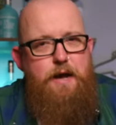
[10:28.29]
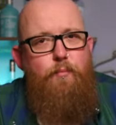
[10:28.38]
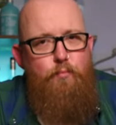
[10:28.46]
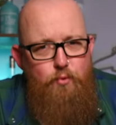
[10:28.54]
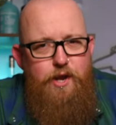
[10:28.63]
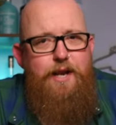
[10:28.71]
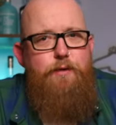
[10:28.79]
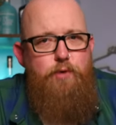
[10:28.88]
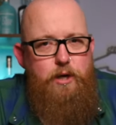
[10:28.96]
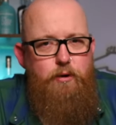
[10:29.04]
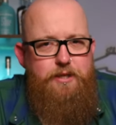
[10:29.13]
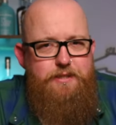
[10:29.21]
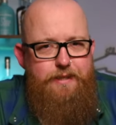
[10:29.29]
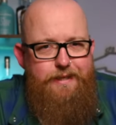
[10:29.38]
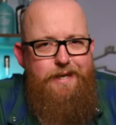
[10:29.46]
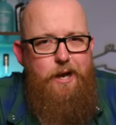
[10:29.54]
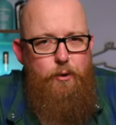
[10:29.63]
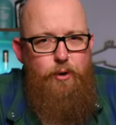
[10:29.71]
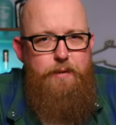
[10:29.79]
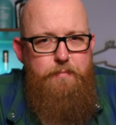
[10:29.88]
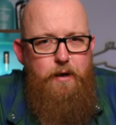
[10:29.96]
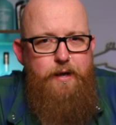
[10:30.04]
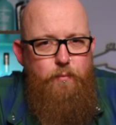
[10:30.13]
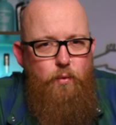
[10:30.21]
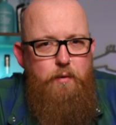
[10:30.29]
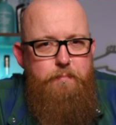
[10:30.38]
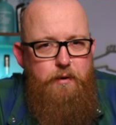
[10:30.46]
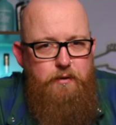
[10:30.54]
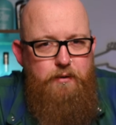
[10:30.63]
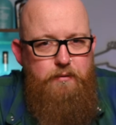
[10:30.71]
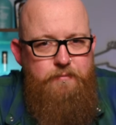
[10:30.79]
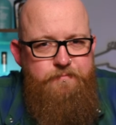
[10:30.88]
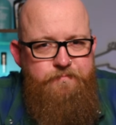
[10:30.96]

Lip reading: am really regretting only buying one bottle.